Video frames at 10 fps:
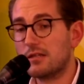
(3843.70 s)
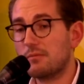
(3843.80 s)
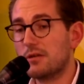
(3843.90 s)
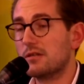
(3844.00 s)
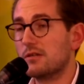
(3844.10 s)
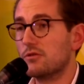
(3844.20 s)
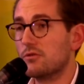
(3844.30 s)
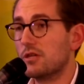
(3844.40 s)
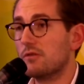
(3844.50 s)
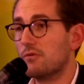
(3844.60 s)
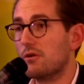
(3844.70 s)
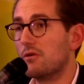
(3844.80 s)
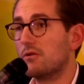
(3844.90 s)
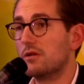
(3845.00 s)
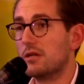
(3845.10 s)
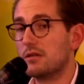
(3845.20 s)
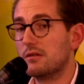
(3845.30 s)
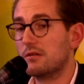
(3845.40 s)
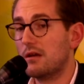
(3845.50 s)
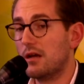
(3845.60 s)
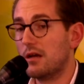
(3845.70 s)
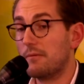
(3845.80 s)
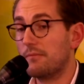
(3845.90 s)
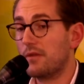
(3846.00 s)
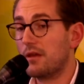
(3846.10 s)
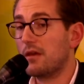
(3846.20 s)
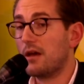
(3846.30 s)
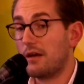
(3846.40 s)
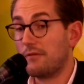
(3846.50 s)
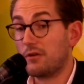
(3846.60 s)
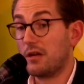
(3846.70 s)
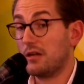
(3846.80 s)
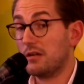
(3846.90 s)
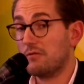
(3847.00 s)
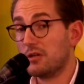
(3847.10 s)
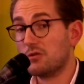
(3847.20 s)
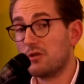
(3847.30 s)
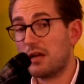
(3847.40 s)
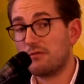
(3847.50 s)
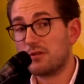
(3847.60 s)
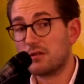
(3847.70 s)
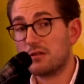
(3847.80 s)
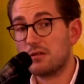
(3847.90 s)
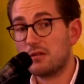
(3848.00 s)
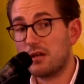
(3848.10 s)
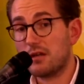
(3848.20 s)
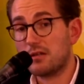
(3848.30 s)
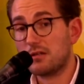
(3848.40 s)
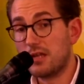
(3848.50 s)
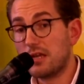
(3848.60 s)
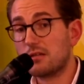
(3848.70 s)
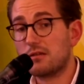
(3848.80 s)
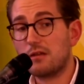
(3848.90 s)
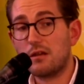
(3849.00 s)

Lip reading: The soundbite there is multi-stakeholderism. Hashtag Kenya.